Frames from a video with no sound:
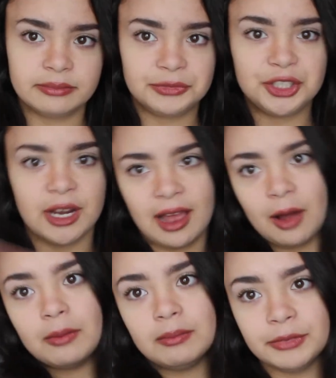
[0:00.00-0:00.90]
Check
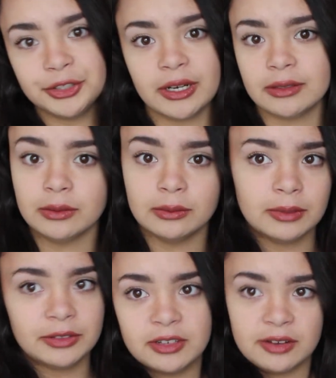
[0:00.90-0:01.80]
out my channel,
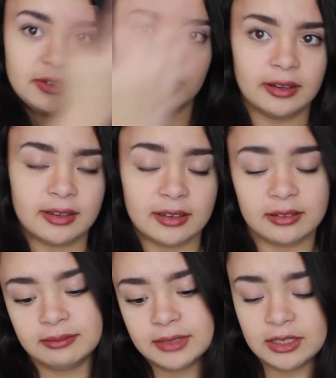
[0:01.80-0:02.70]
but see if you like
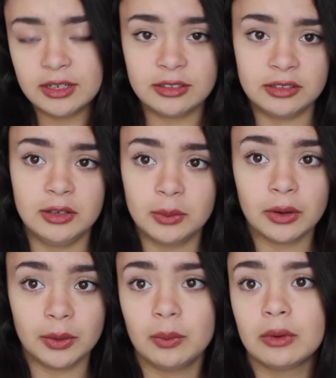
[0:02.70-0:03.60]
it, do
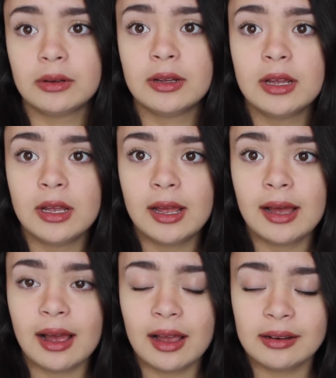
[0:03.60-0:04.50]
what you want
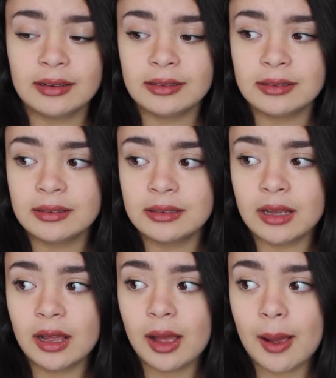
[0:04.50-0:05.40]
and